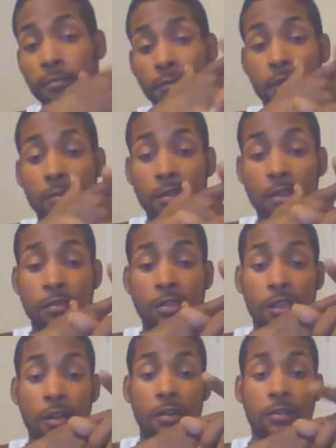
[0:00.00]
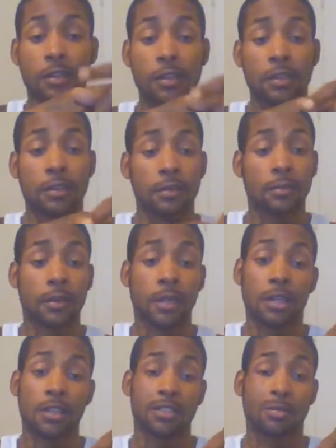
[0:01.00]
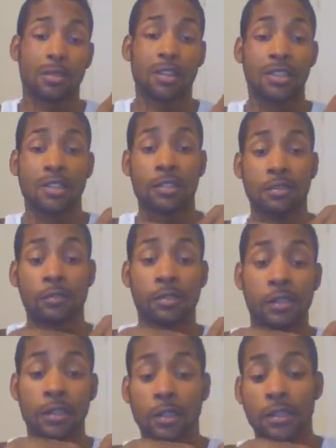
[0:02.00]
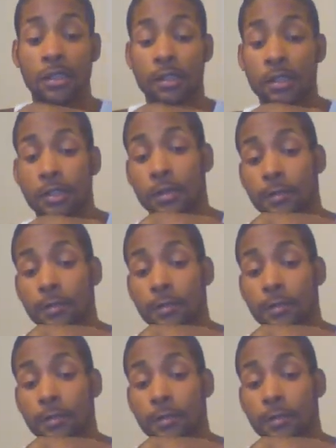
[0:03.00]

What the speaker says: Let me know what y'all think. Spring G2C again.